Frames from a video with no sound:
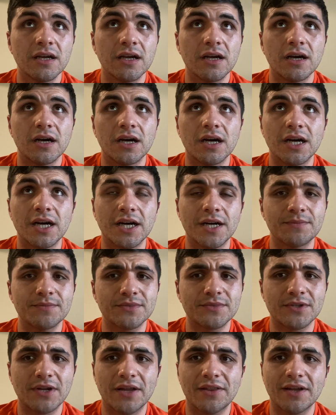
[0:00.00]

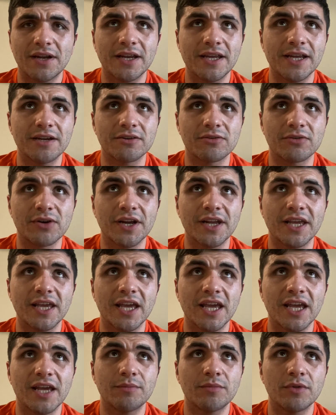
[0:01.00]
So I thought he had a great
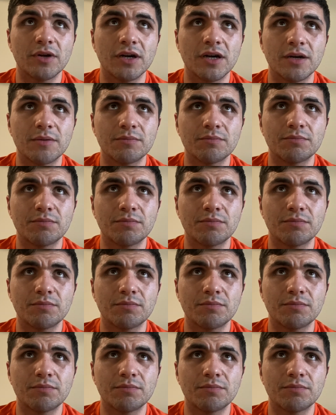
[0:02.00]
game.